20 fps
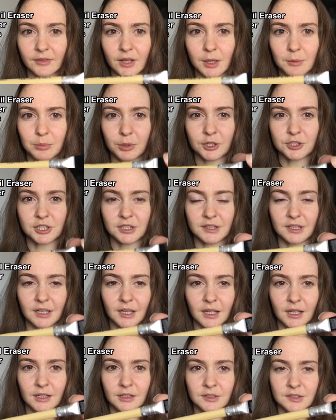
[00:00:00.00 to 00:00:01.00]
a brush at the
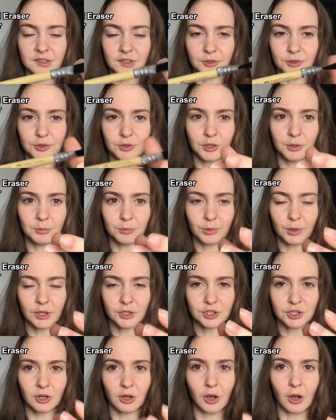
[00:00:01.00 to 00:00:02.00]
end so you can
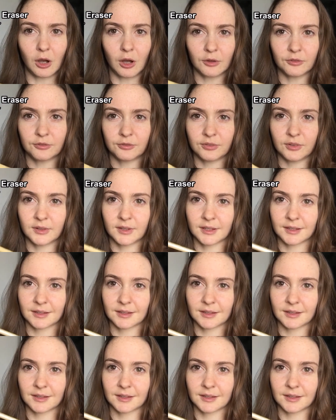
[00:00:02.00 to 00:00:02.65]
brush off